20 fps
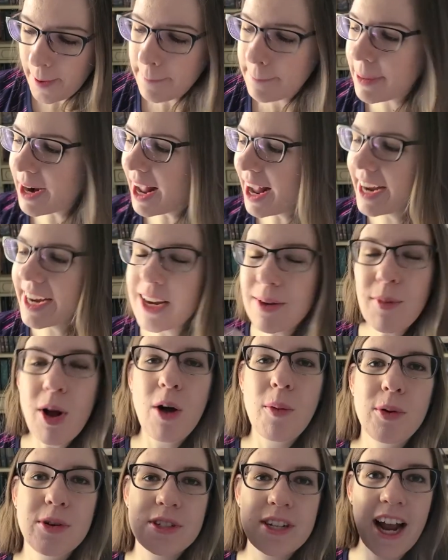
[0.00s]
but I am
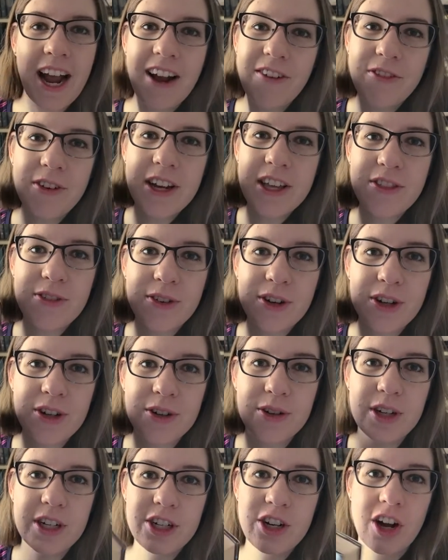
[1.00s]
almost halfway
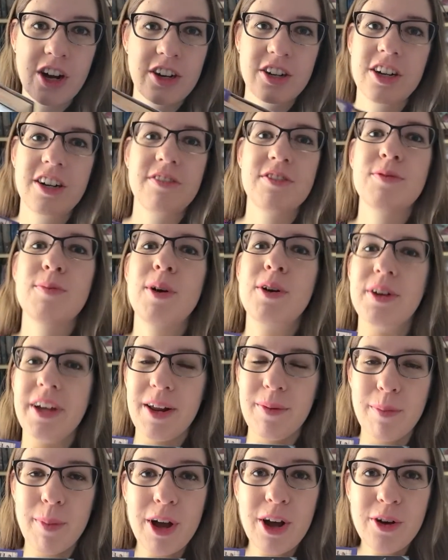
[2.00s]
through Daughter of Smoke
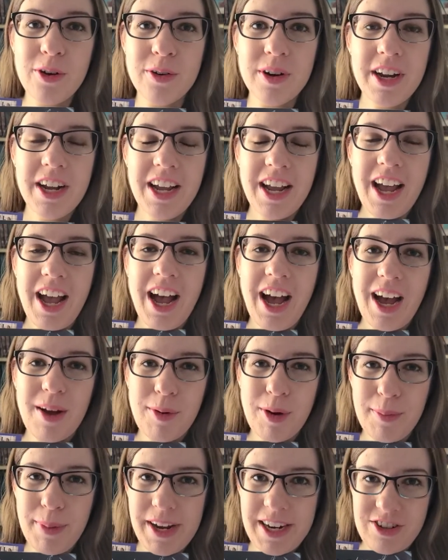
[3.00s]
and Bone. I'm
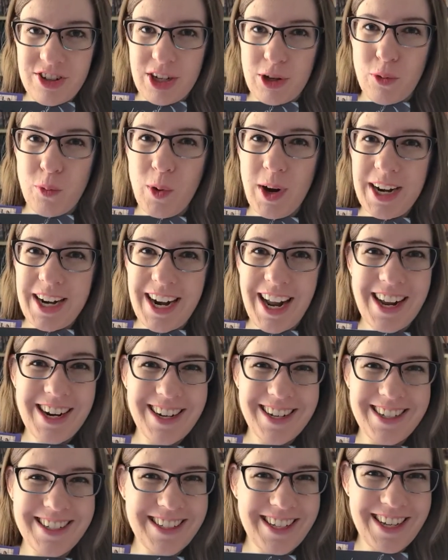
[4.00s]
on page like
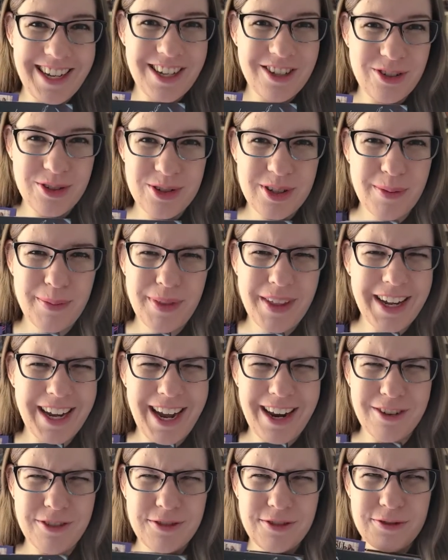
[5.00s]
196 or something
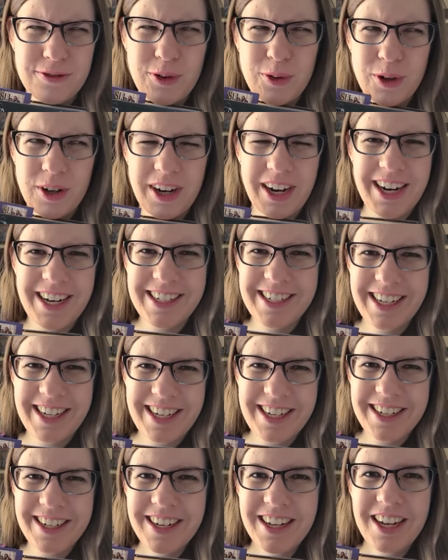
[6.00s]
out of
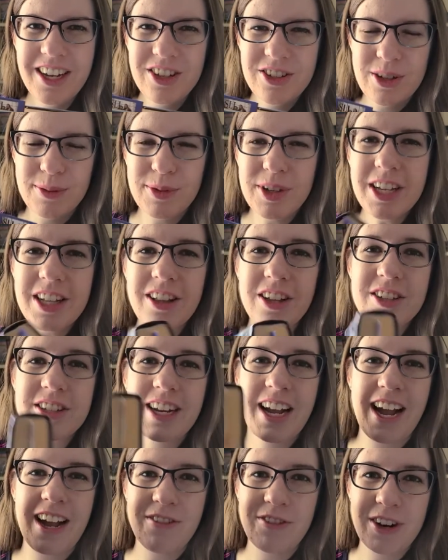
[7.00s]
418. So I'm really close
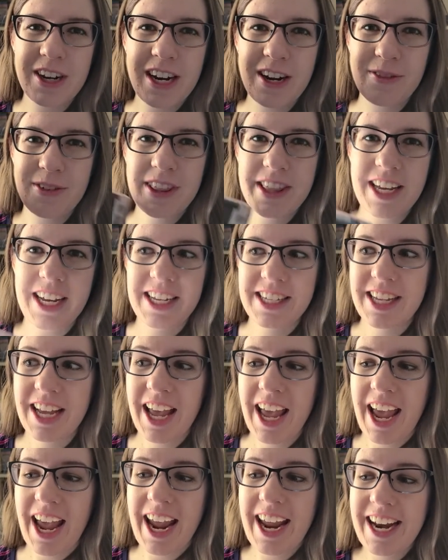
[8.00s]
to halfway done with this.
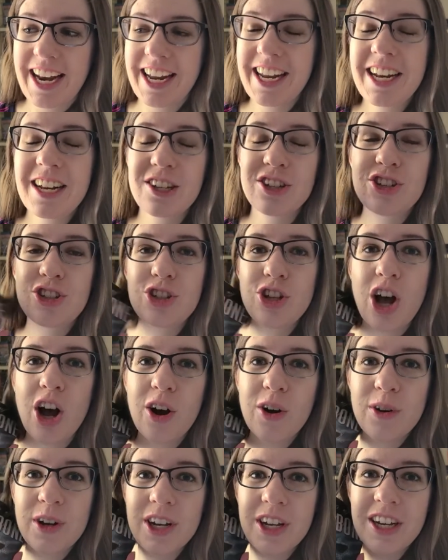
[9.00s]
And it is
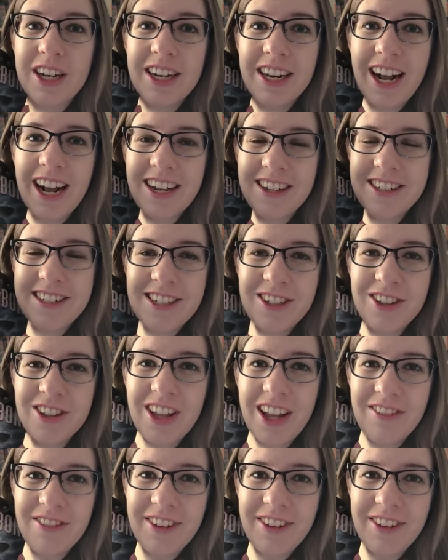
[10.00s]
so good. I still love